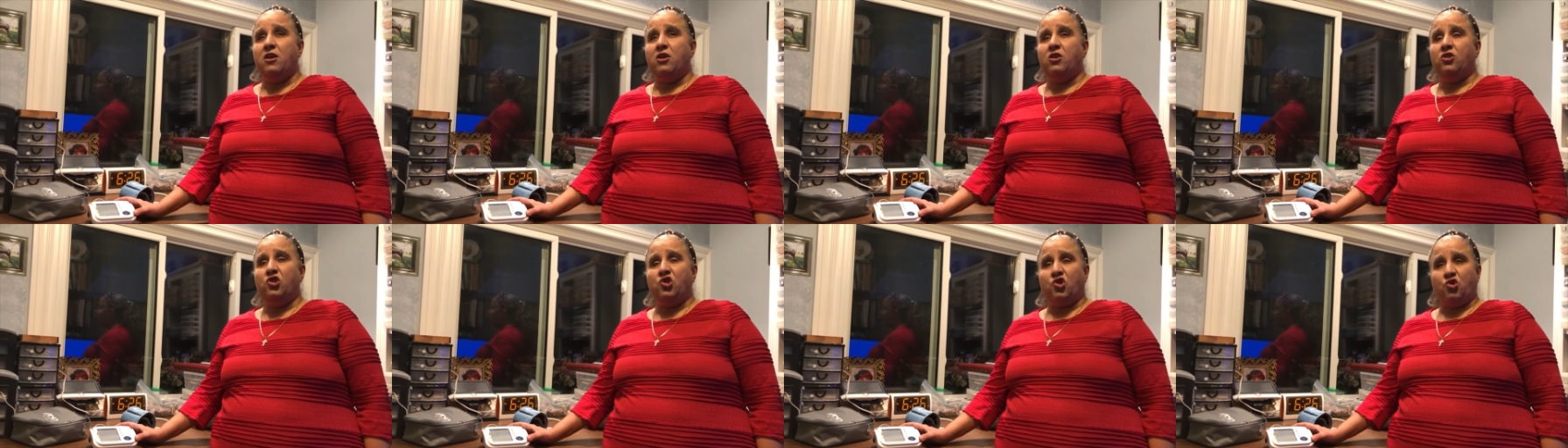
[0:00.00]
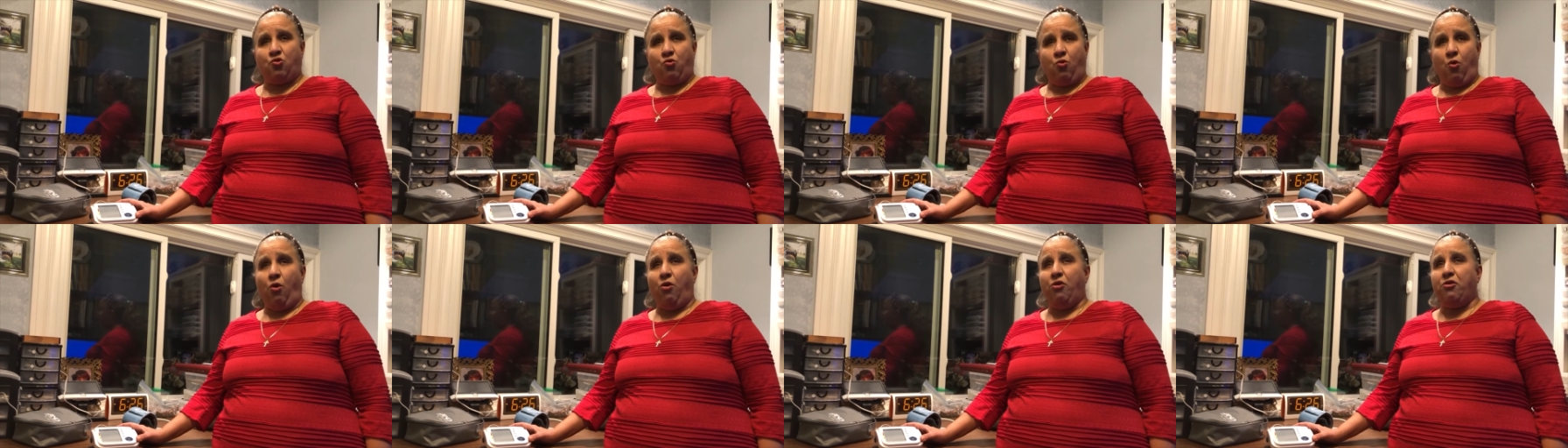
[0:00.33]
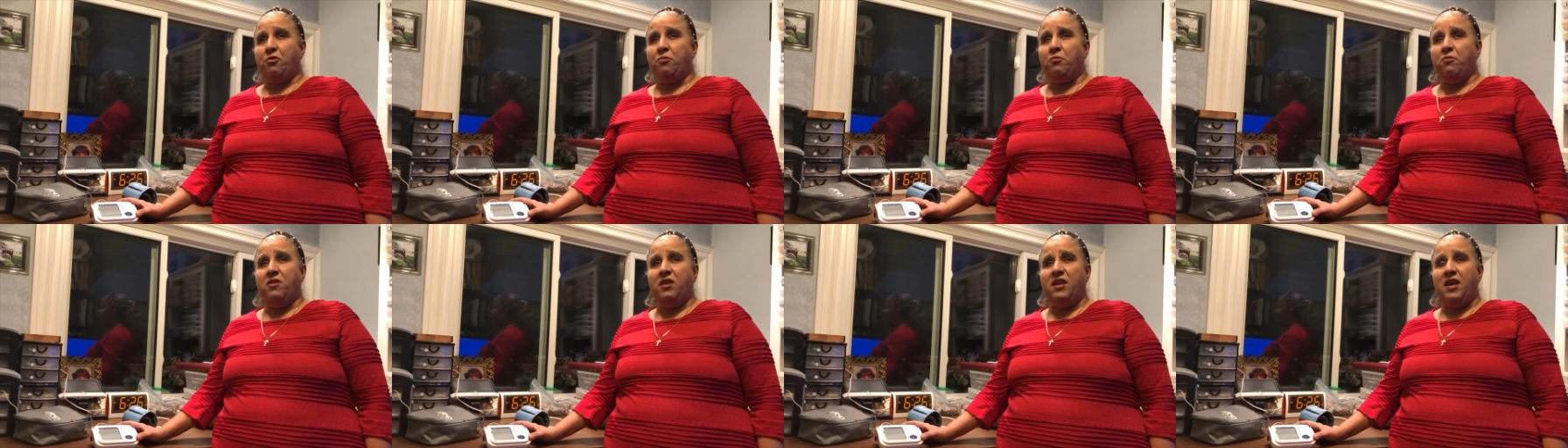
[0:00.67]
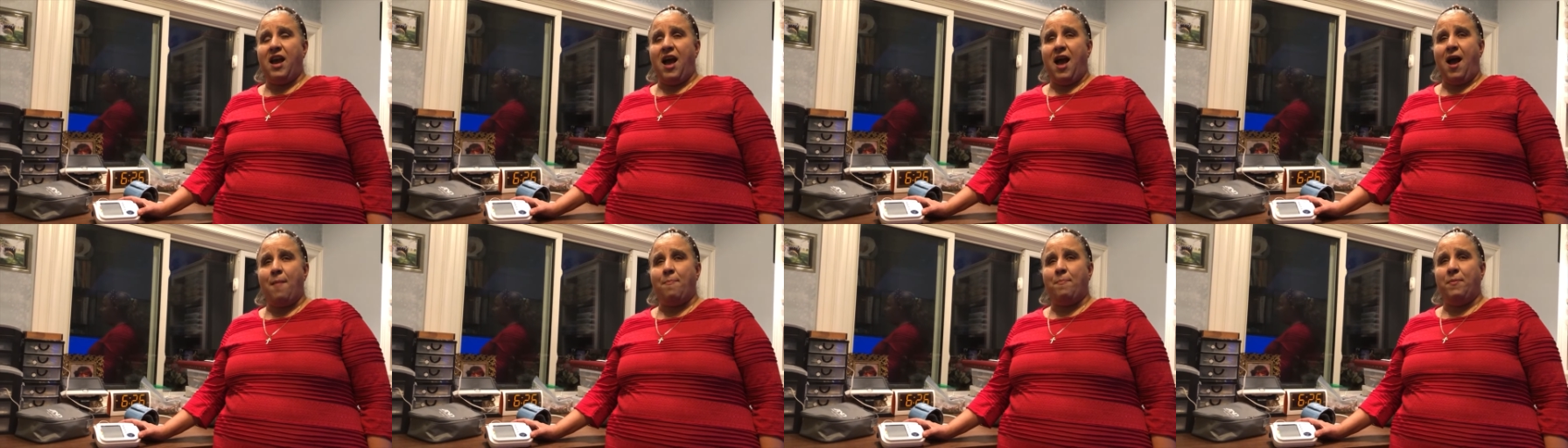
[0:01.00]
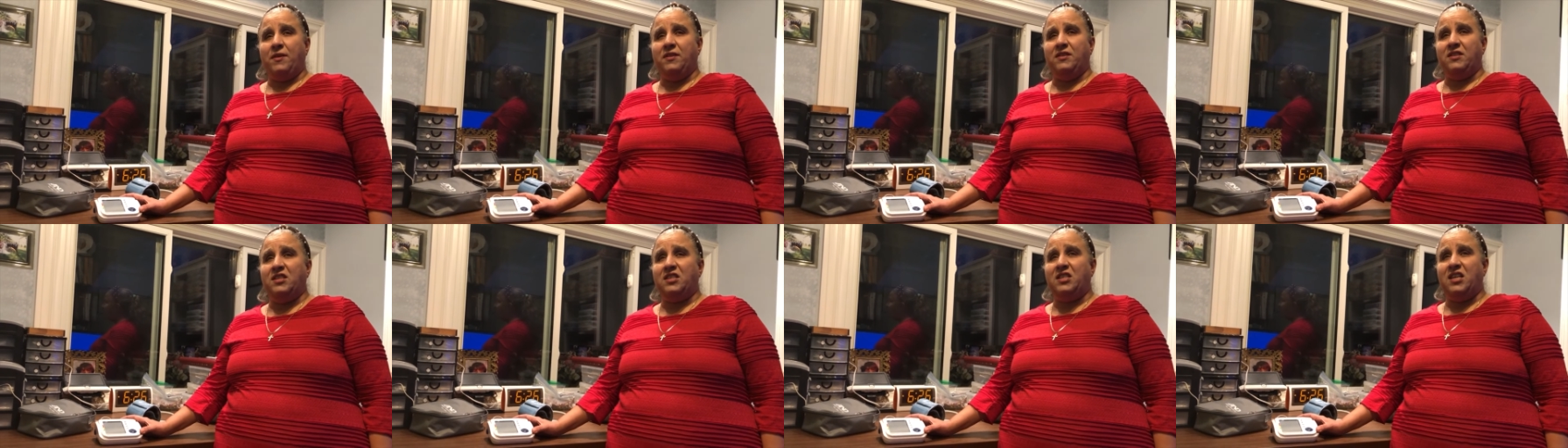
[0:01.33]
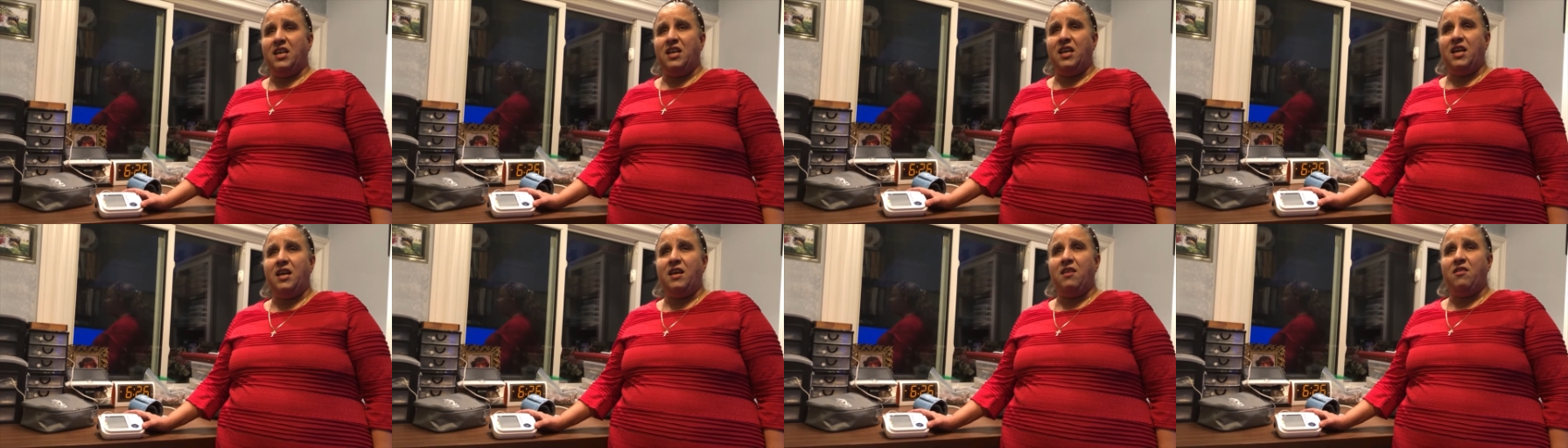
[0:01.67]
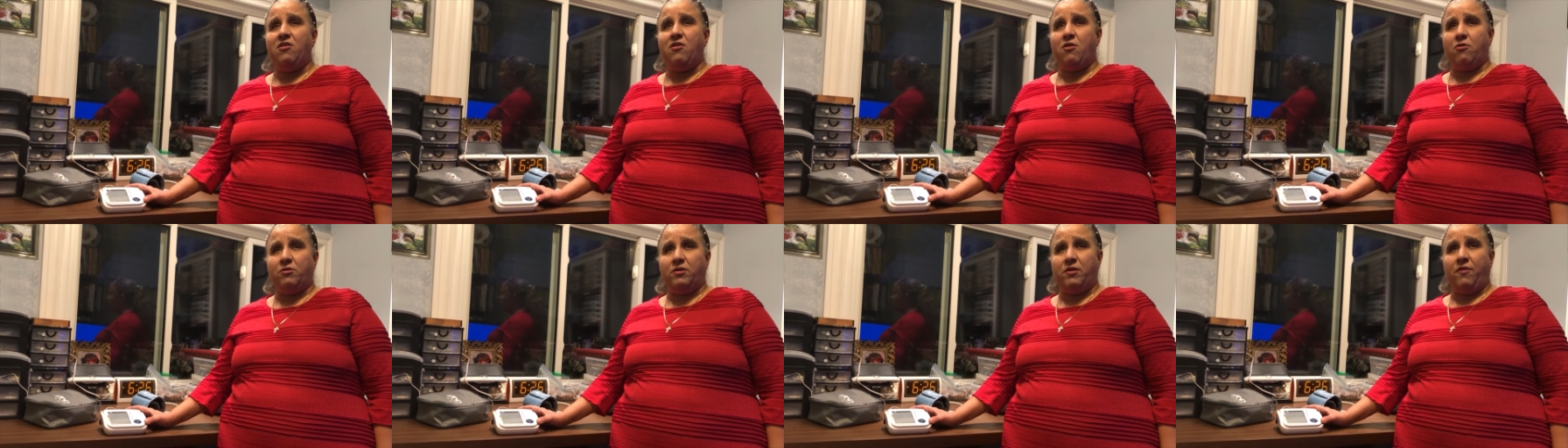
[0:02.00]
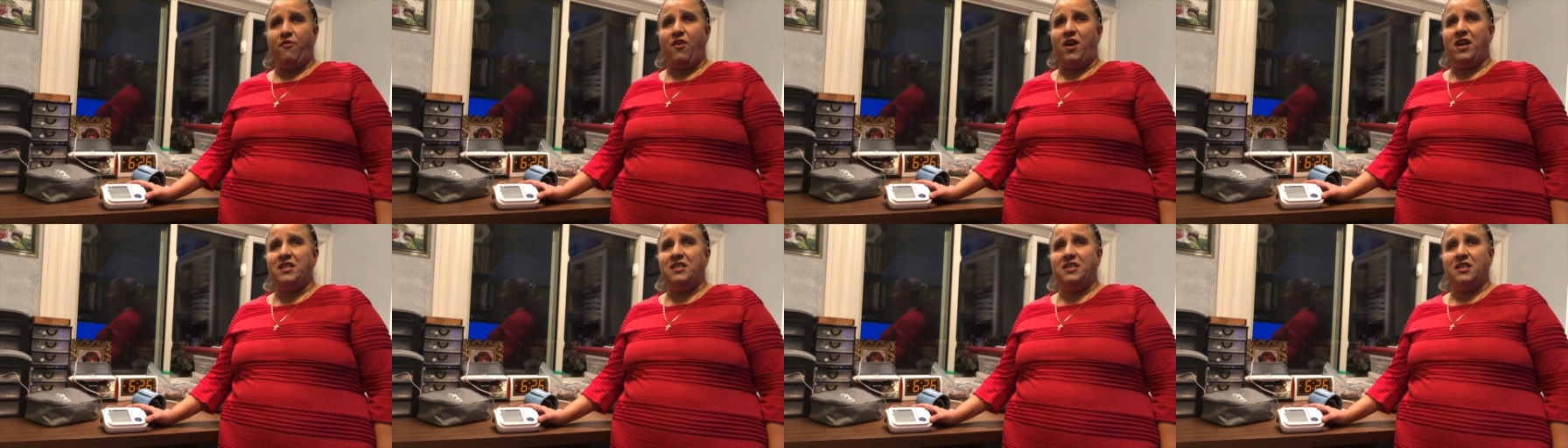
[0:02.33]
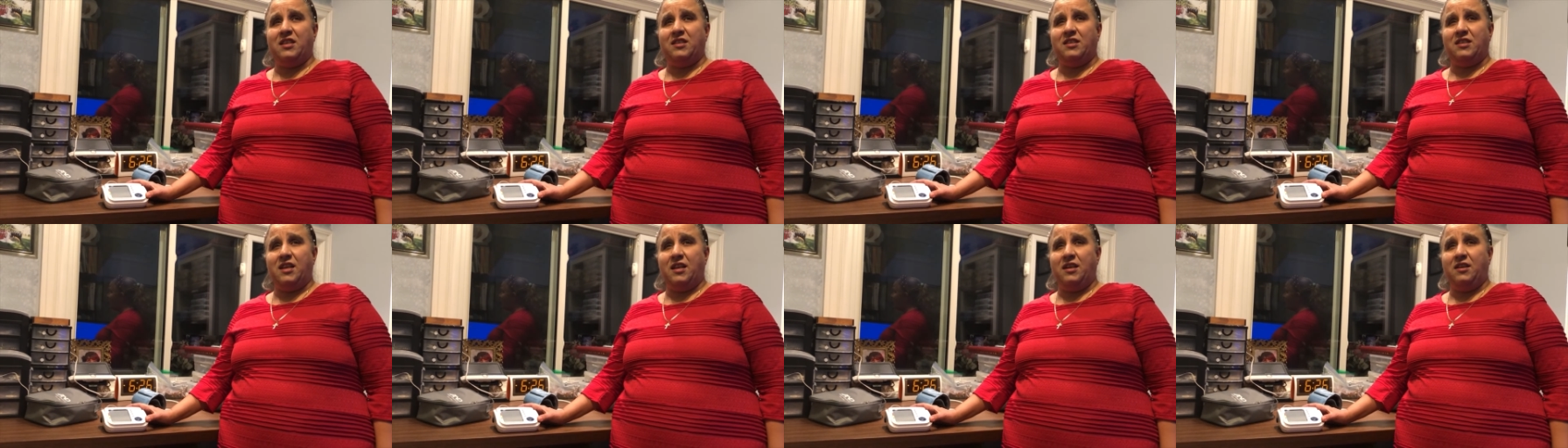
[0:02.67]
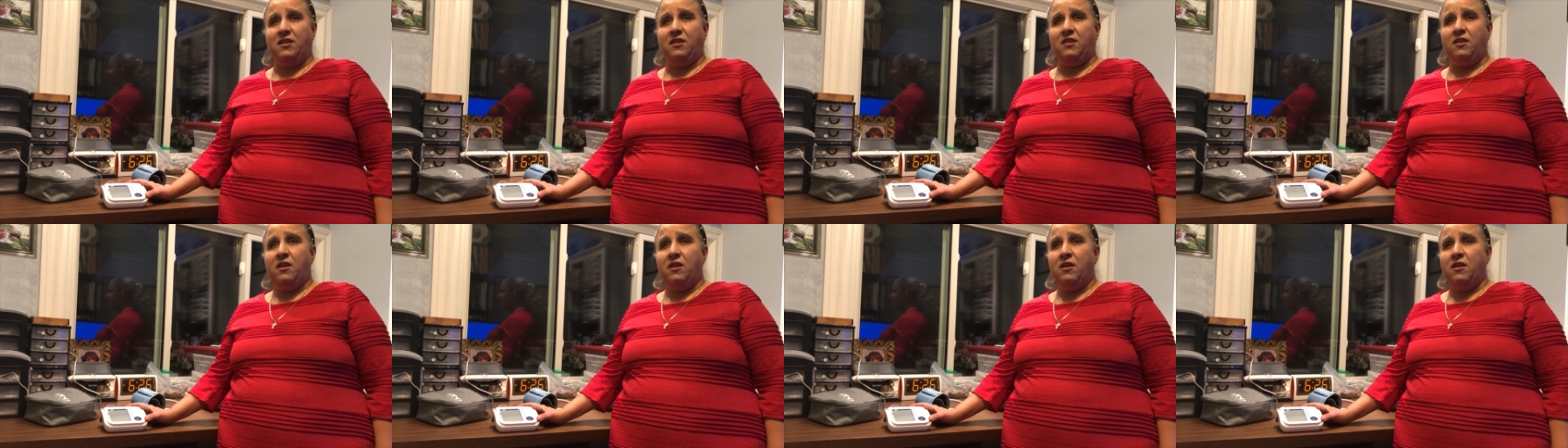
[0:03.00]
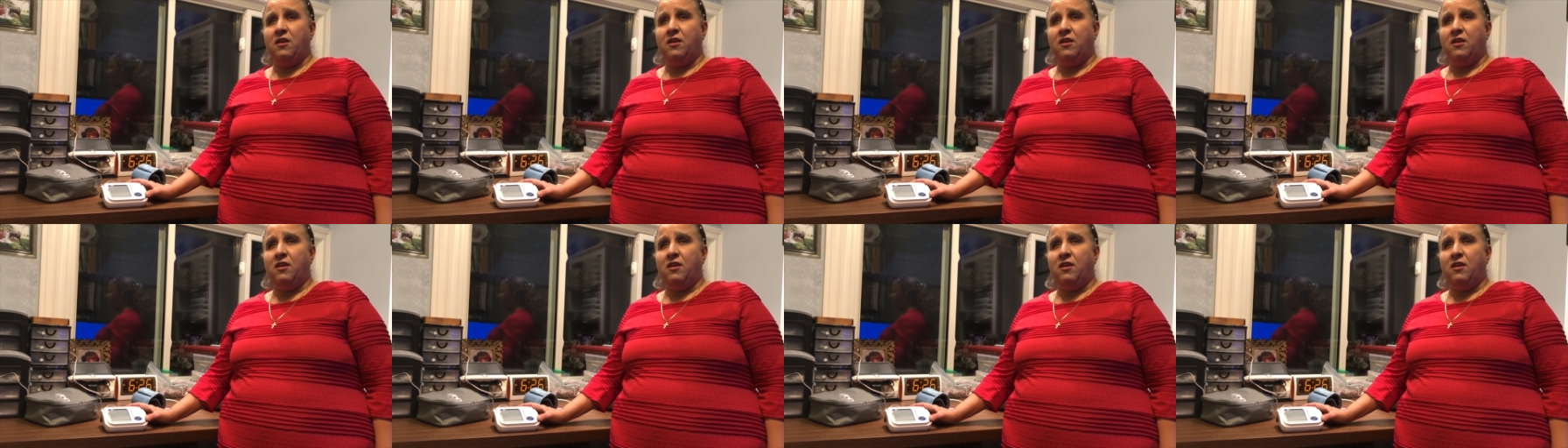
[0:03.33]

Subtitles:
scroll through the app and see their devices and